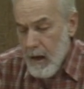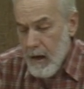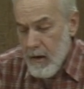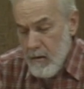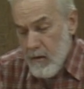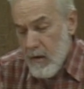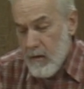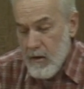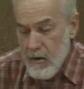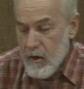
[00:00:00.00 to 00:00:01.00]
Another thing
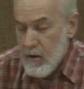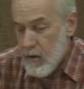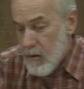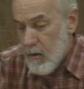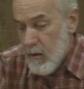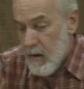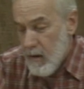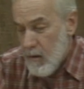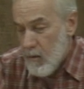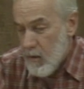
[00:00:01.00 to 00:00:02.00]
that you can do
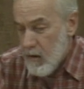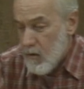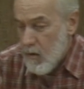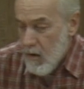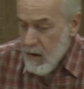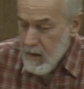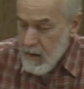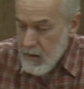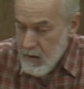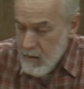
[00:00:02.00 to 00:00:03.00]
with cork
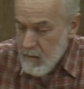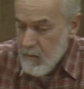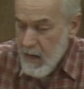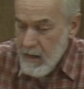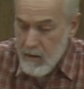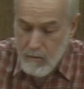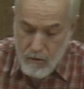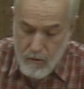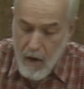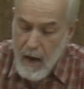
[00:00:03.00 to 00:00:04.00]
is make some
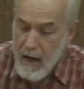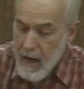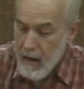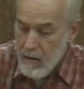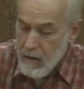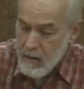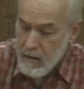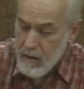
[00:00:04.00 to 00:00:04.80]
triangles,